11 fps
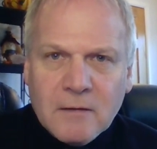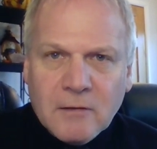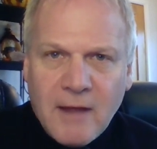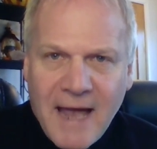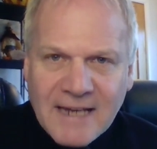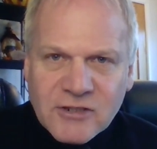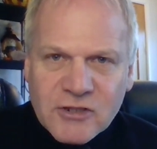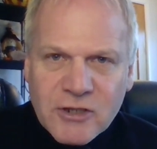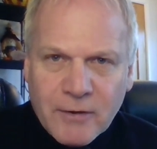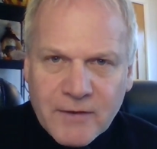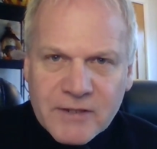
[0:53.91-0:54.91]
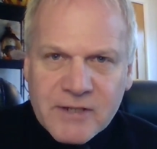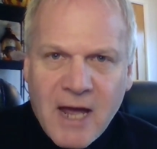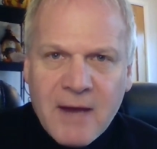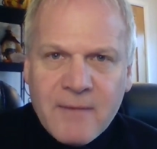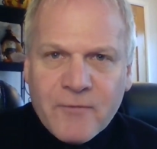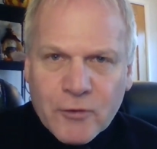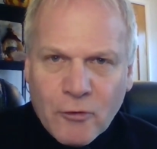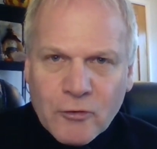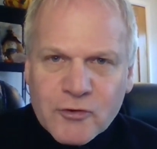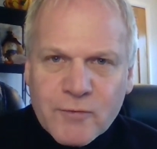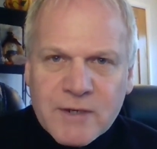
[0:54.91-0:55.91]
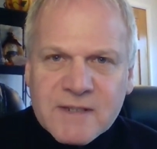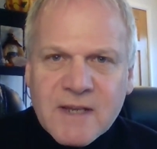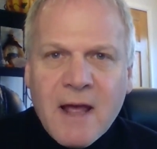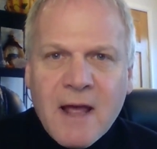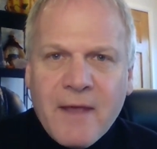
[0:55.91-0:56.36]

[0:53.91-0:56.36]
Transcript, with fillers: last year at this time for groceries,